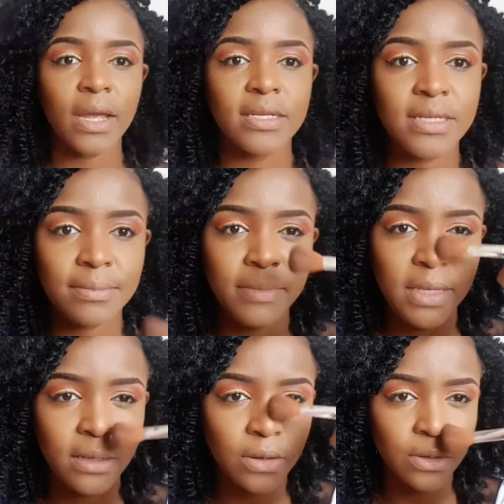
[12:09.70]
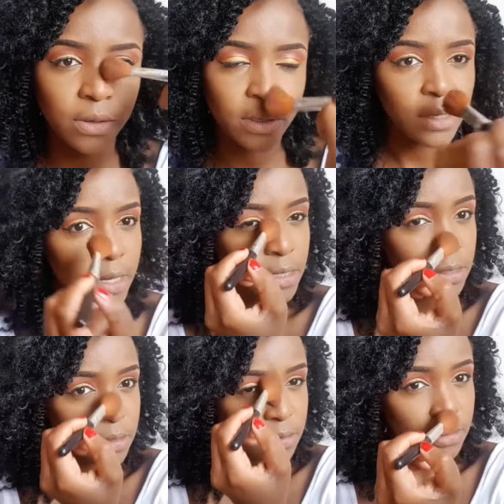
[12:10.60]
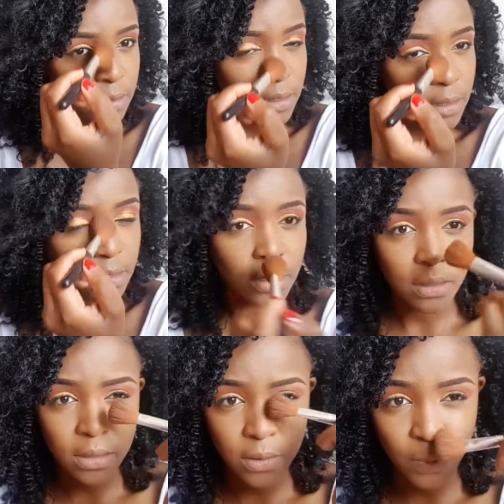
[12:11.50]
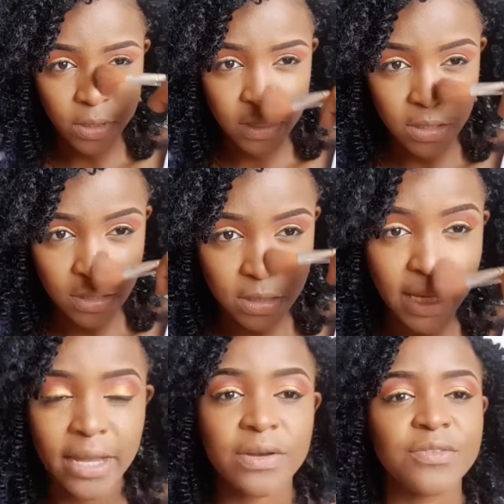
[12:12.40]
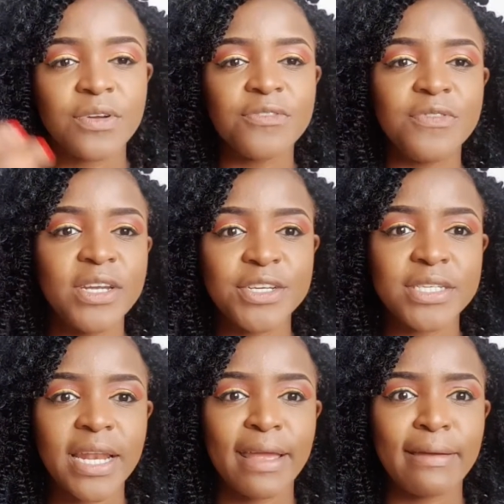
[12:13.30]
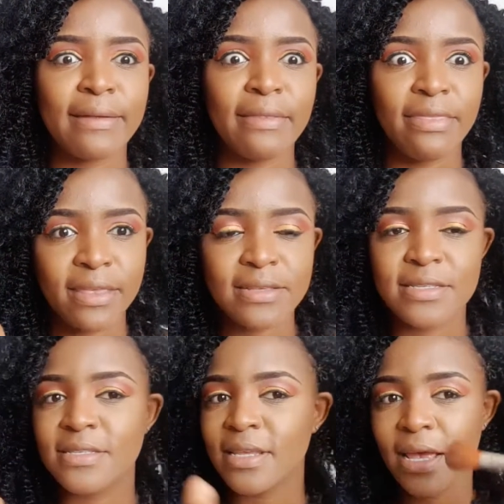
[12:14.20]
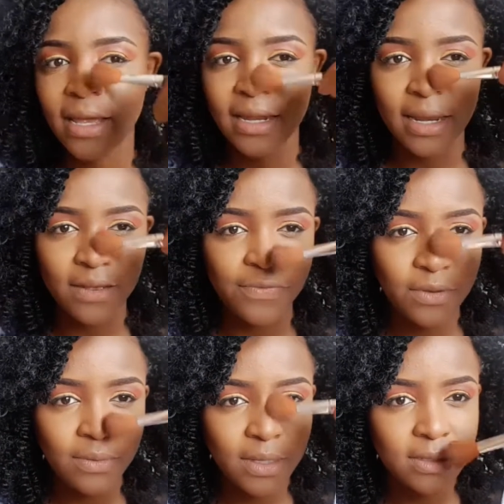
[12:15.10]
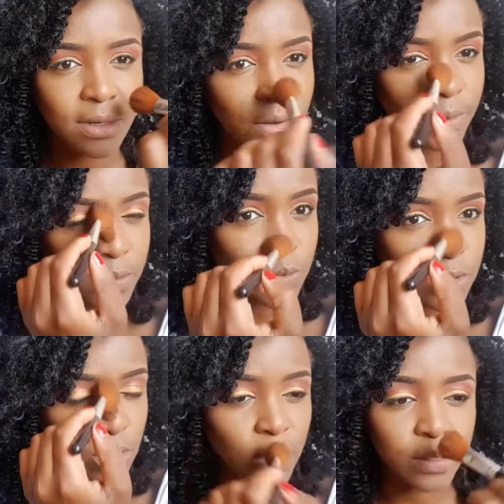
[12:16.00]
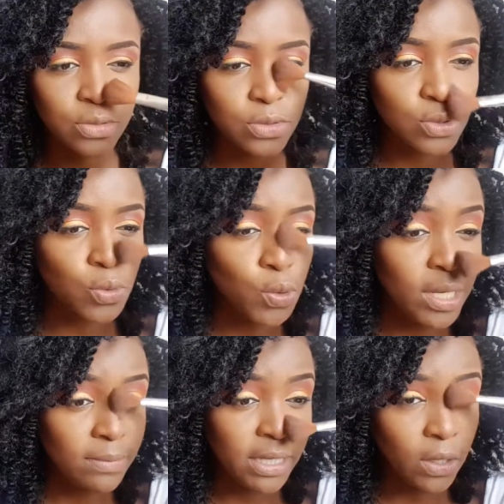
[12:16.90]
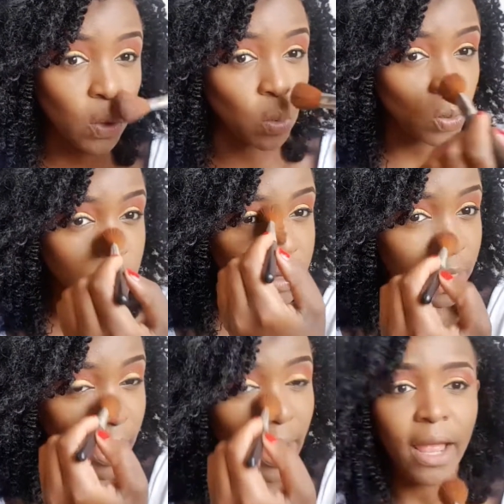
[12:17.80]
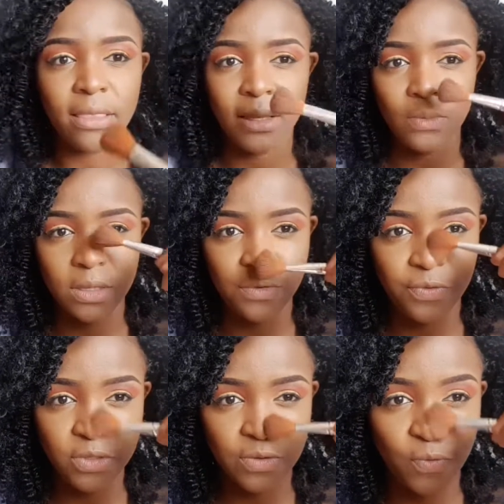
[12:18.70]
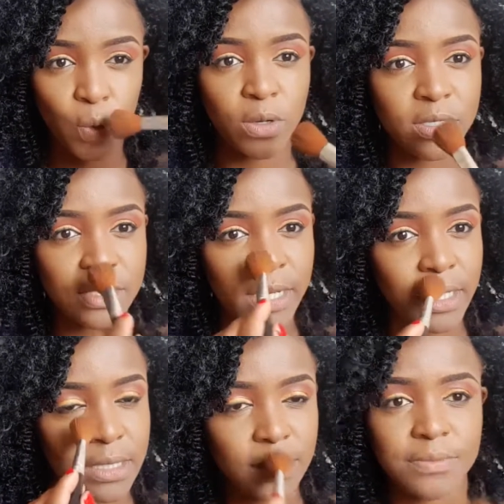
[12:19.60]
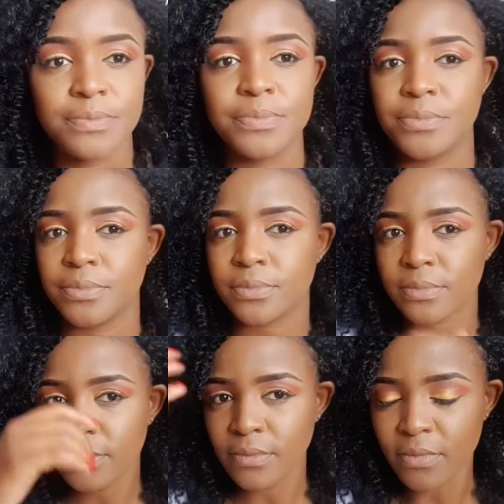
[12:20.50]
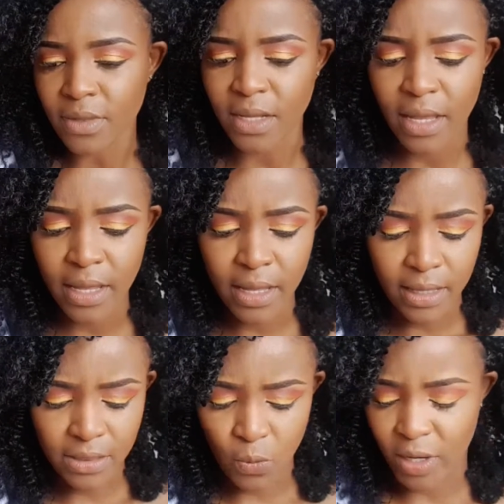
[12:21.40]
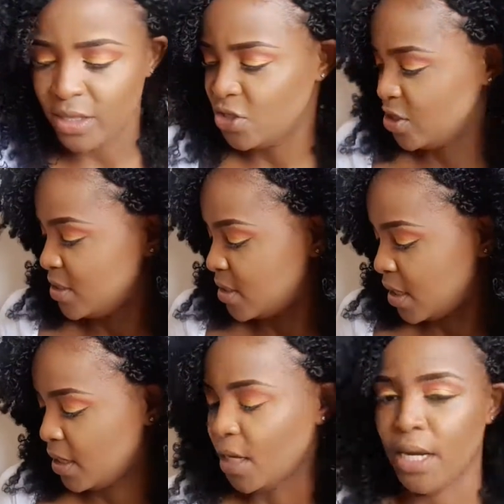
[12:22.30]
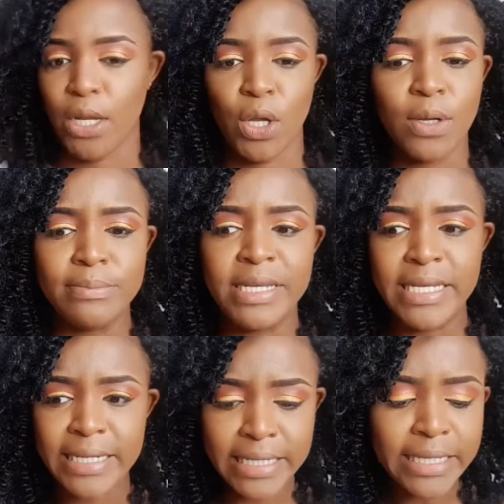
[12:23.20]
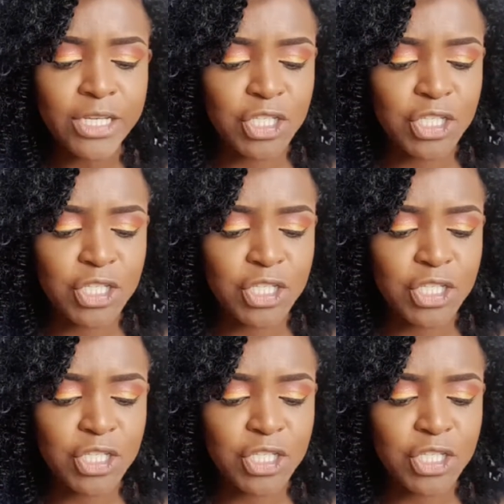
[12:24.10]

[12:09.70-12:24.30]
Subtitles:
Is it me or winter just kind of finished like this? Like a few weeks ago it was extremely cold, and then when the 1st of August hit, the weather just like completely